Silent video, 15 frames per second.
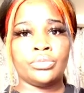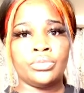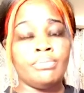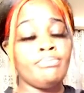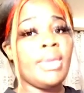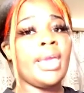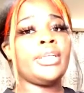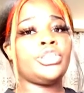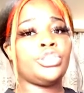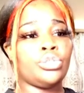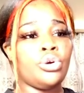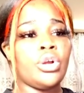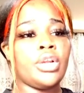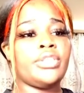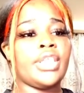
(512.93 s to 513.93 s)
Make
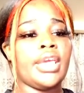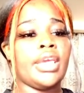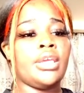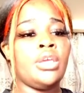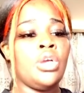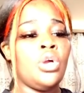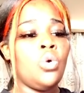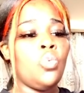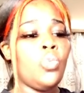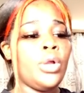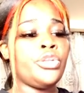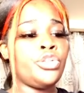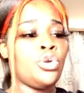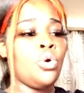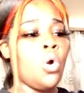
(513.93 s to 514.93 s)
sure that
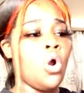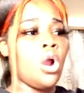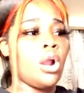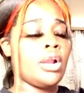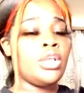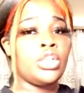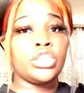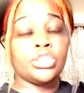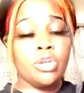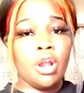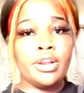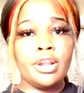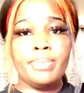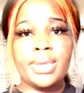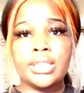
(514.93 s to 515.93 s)
when you are
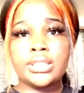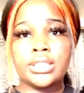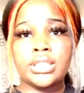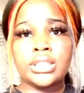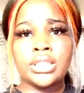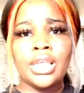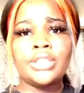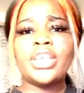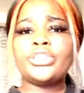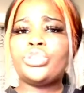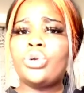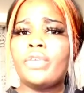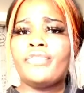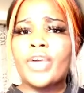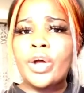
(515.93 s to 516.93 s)
starting a business that
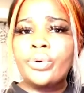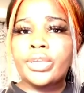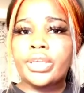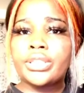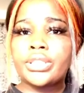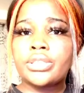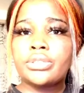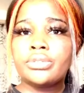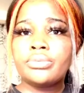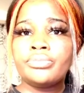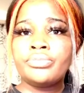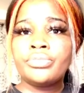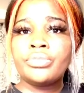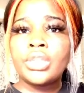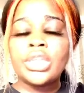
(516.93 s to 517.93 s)
you are focused.
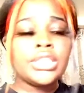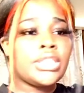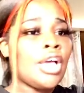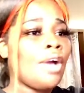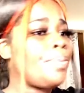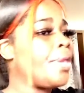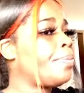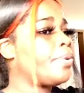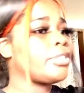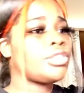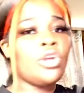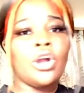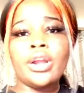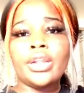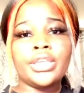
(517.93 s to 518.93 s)
Some people
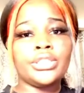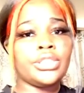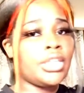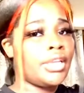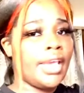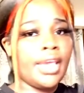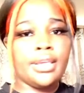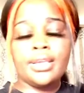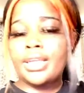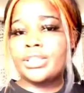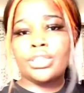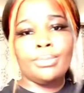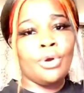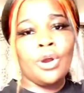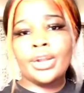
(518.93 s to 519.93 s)
start it today and
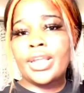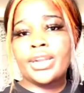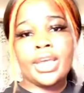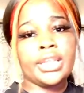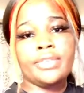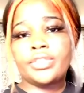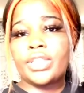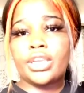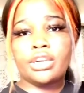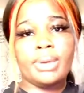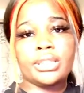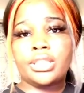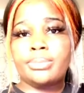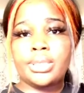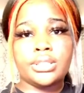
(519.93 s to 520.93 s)
tomorrow they're not even thinking
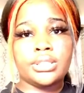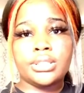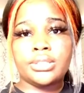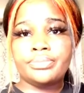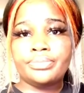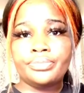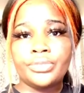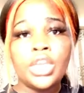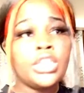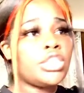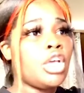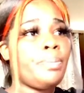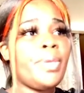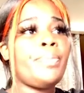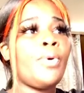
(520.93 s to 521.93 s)
about their business.
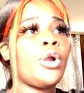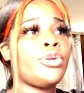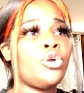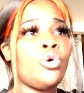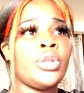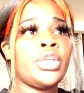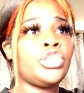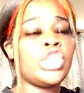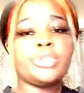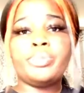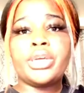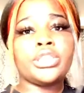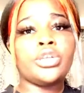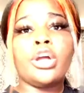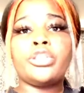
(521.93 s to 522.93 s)
Some people are doing it just
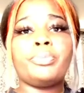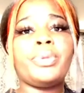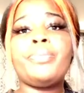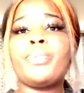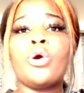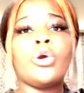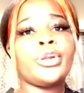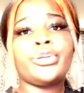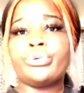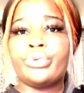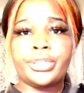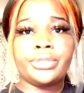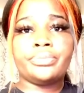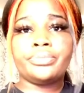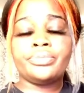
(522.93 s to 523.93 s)
because other people are doing it.